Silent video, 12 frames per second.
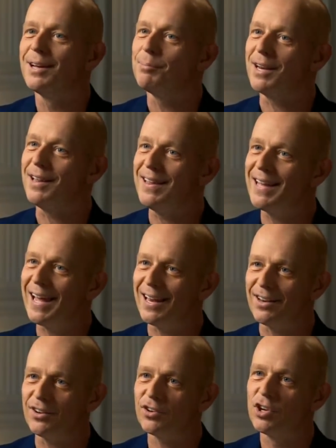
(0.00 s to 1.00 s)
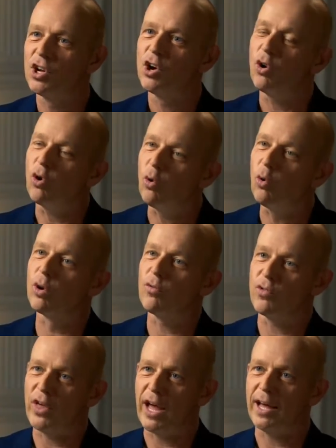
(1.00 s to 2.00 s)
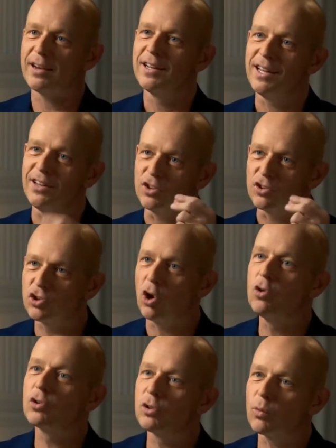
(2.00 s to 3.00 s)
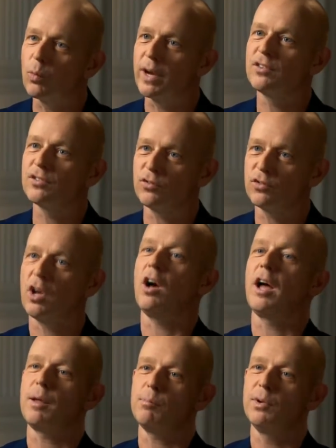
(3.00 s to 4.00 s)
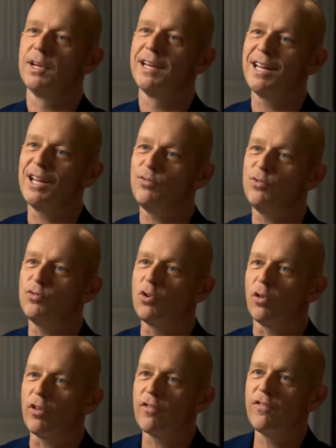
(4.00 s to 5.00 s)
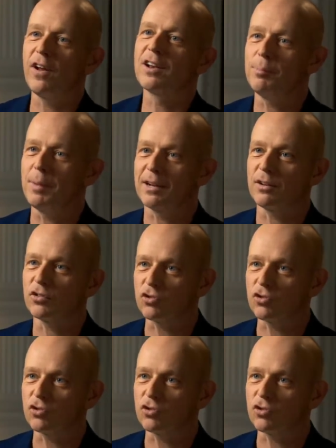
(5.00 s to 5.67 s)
But in the end, all of that is a total waste of time if you've got the fundamental